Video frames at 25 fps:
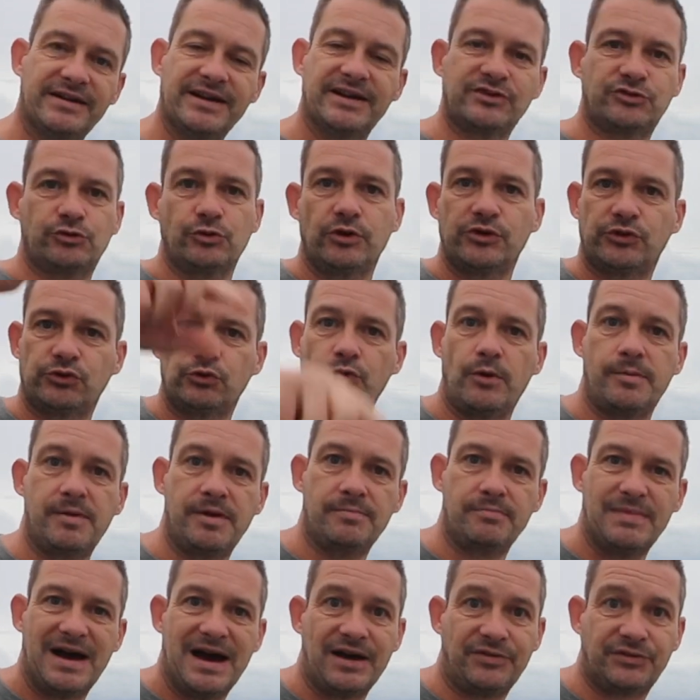next to a
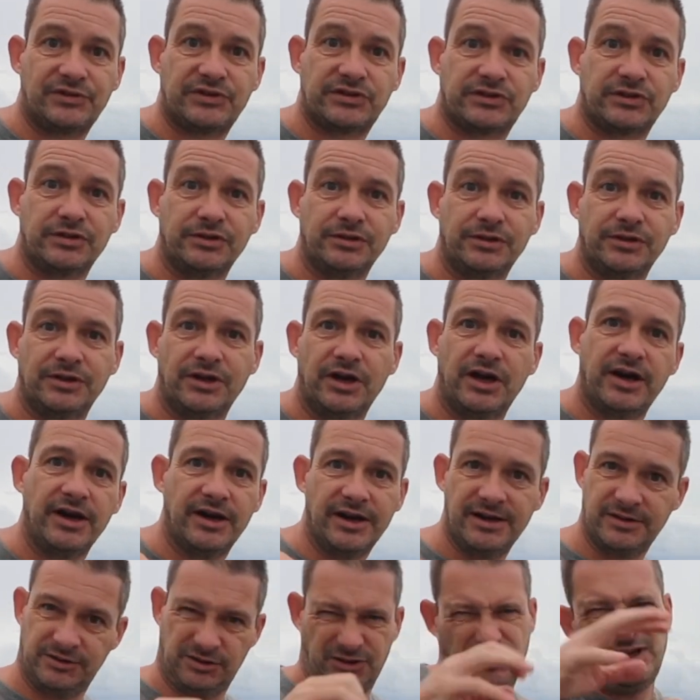swimming baths?
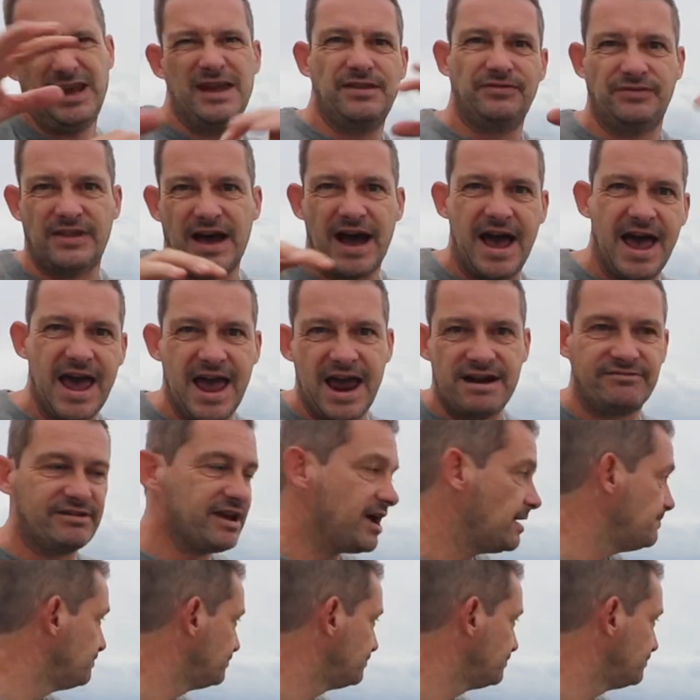Uh, in, in that area.